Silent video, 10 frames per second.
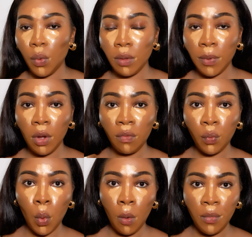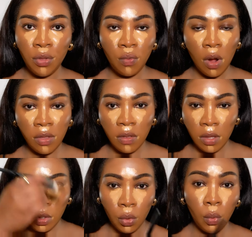with a bit of warmth rather
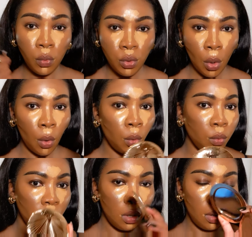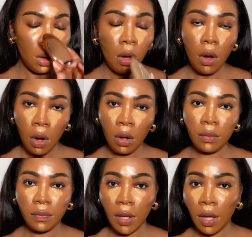than the cool tone
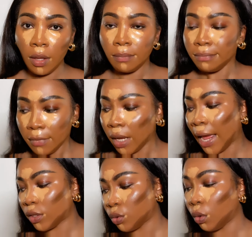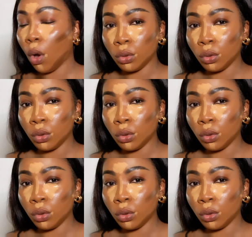of a an actual